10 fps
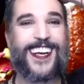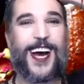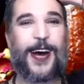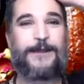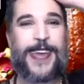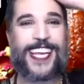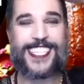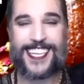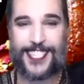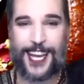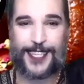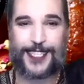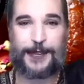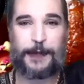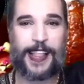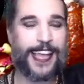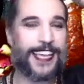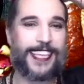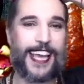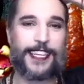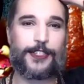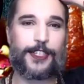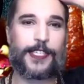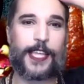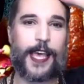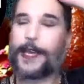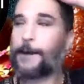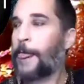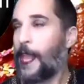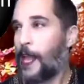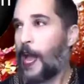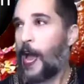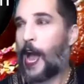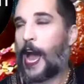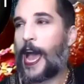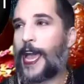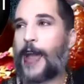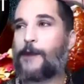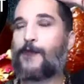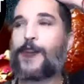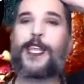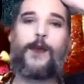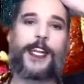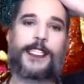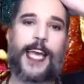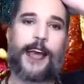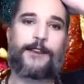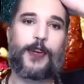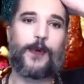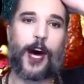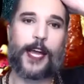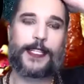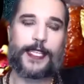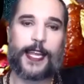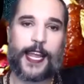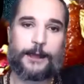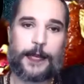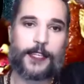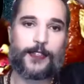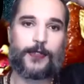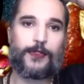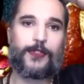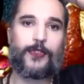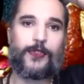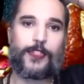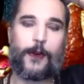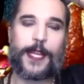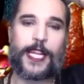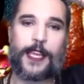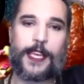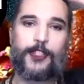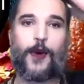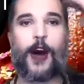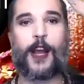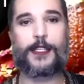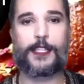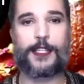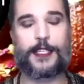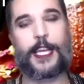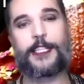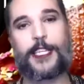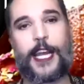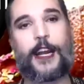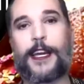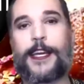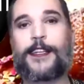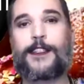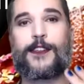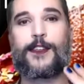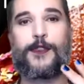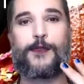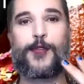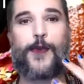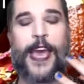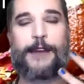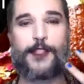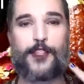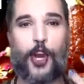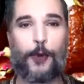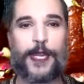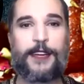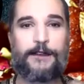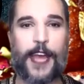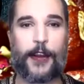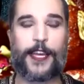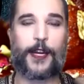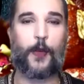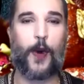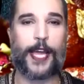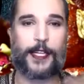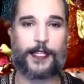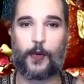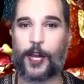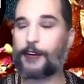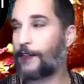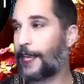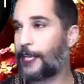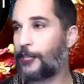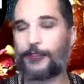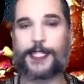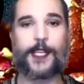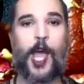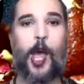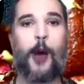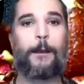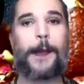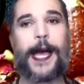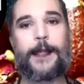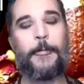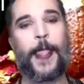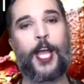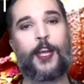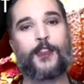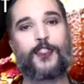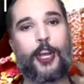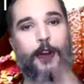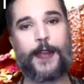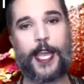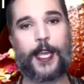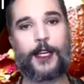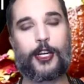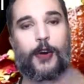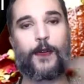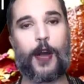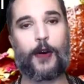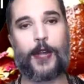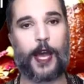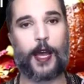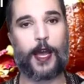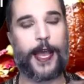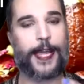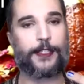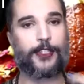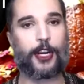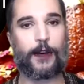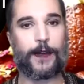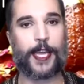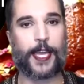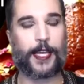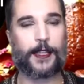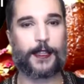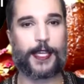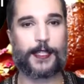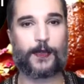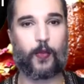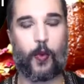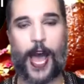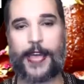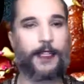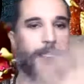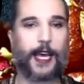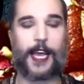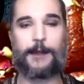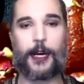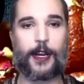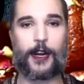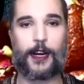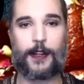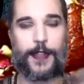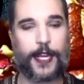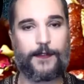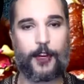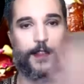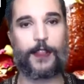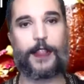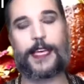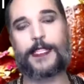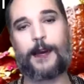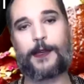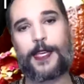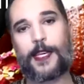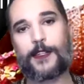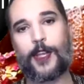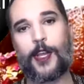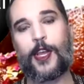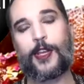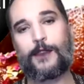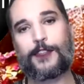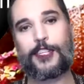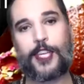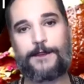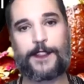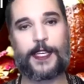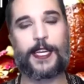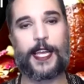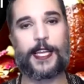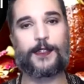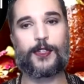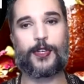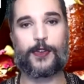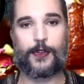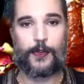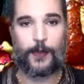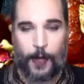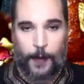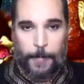amazing Chelsea place. And it's just like, I really wanted to have you on today because you do so many things. You are such a Sagittarius. You have so many varied and wild and wonderful interests. But during Corona and during this wild time on Earth, and even over the last couple of years, you shifted into